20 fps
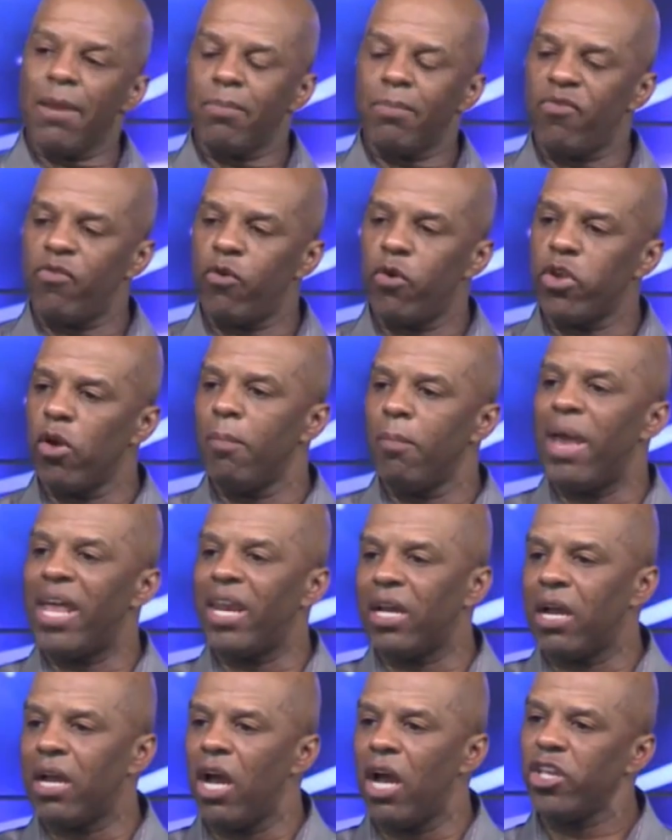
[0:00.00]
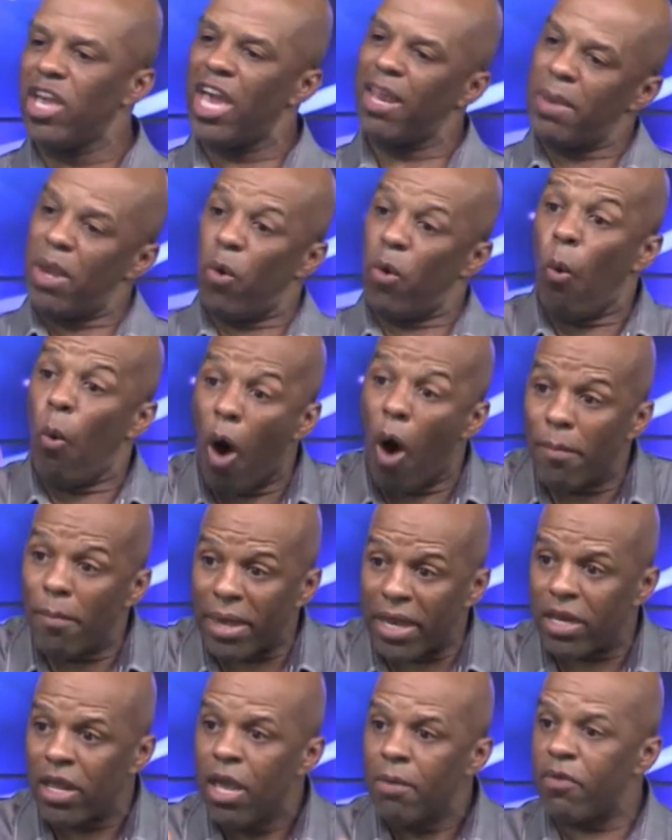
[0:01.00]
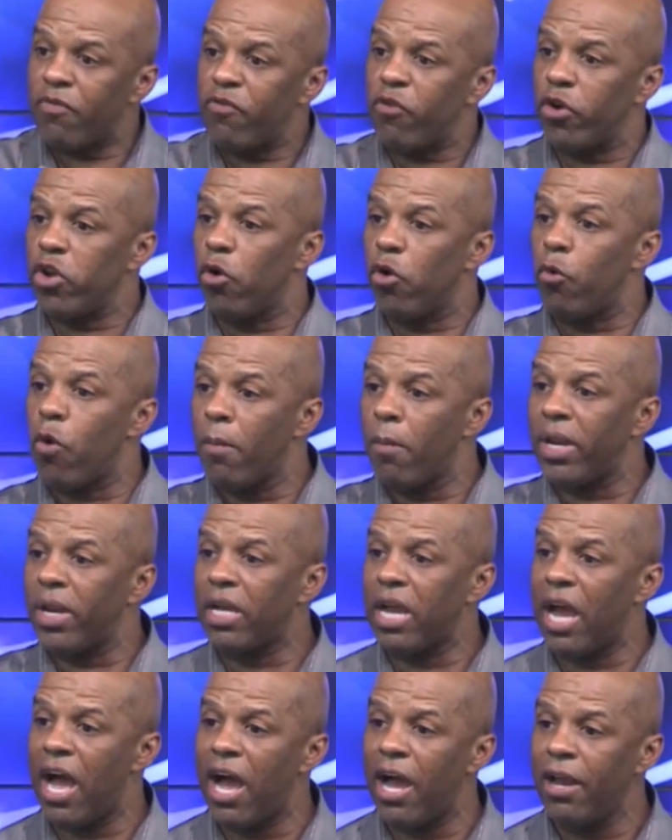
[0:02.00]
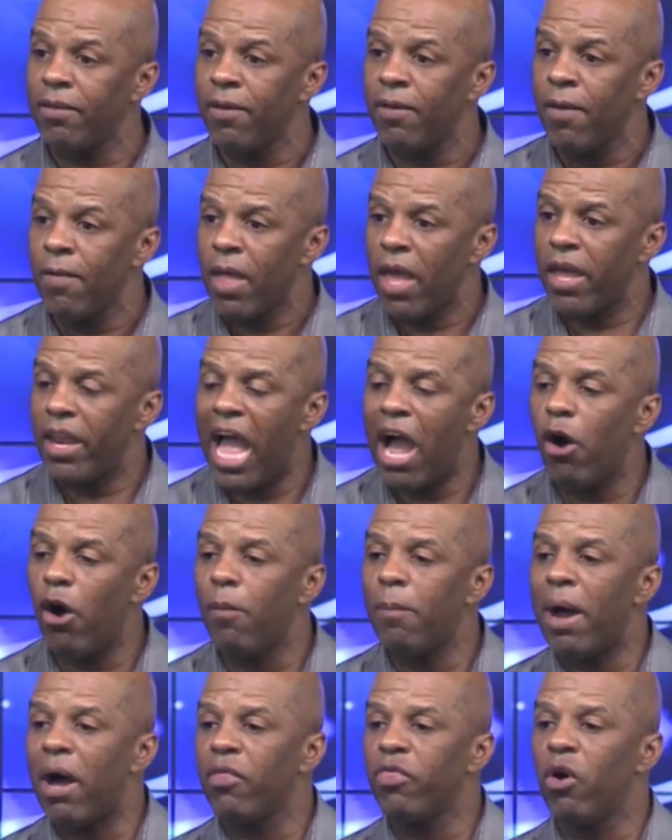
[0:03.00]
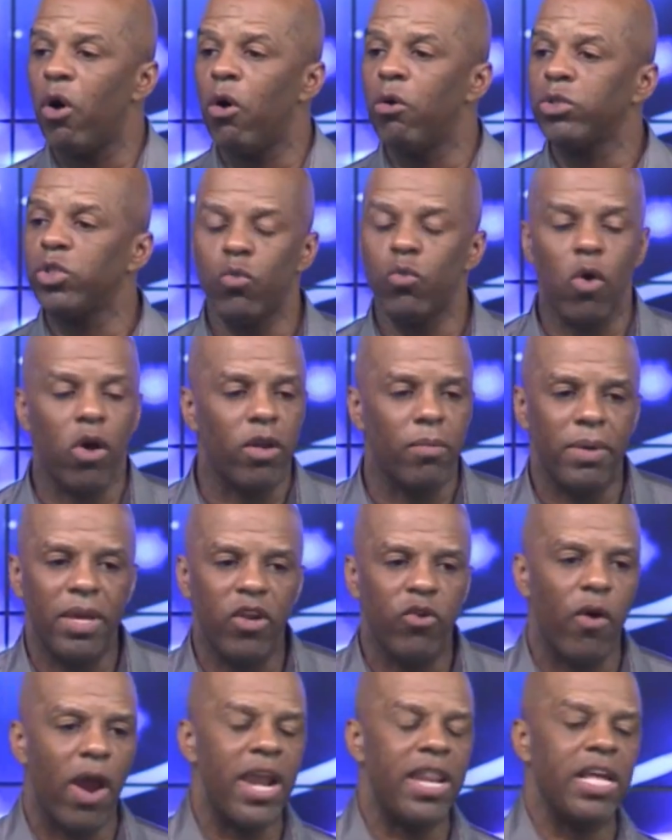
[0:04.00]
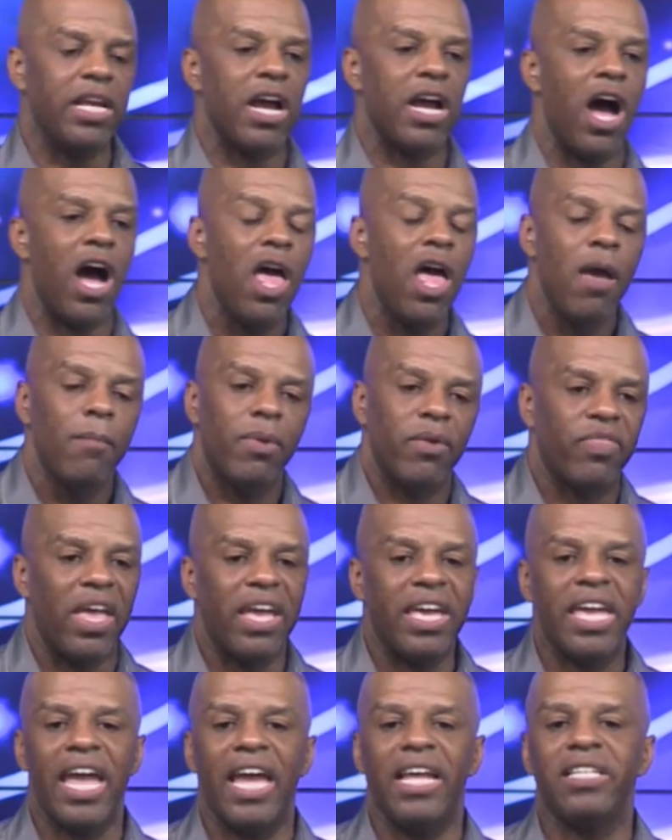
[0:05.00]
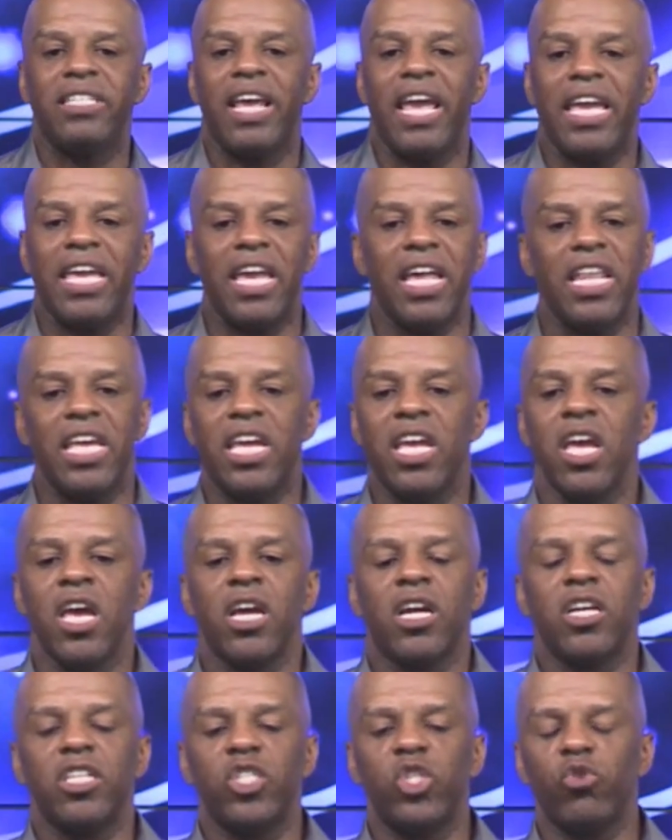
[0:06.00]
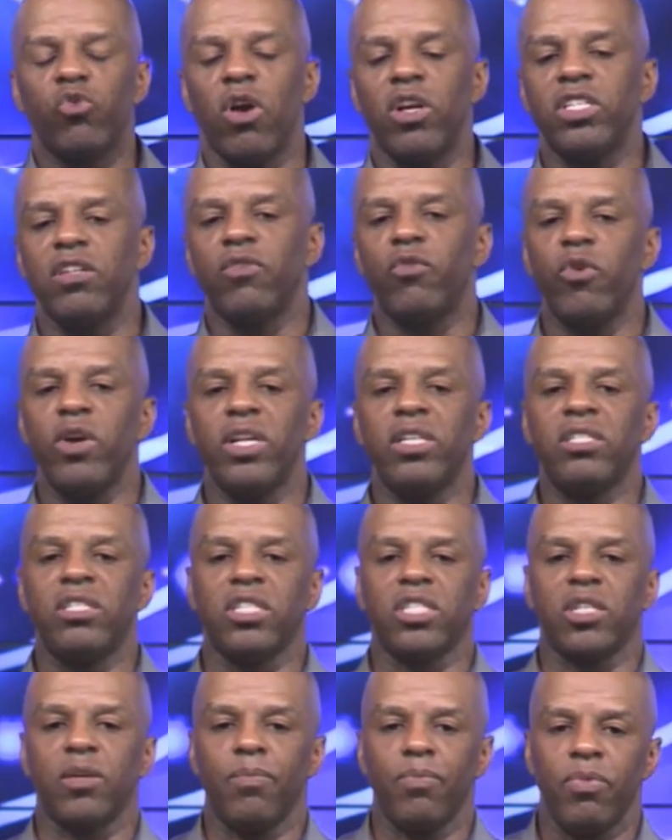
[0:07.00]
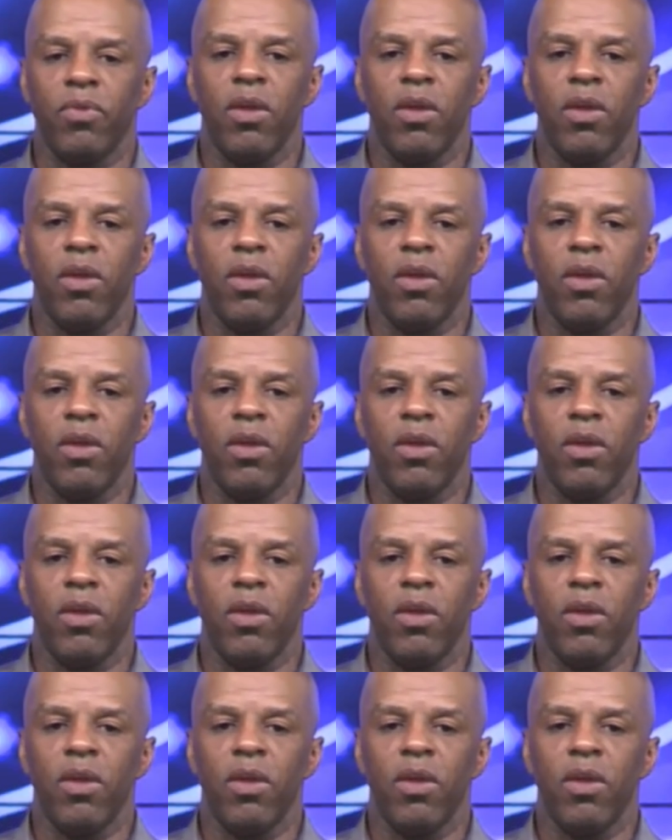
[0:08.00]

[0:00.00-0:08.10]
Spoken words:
before you're a man of God. You got to be a woman before you're a woman of God. And how about those who want to be great in God, but they can't take any constructive criticism?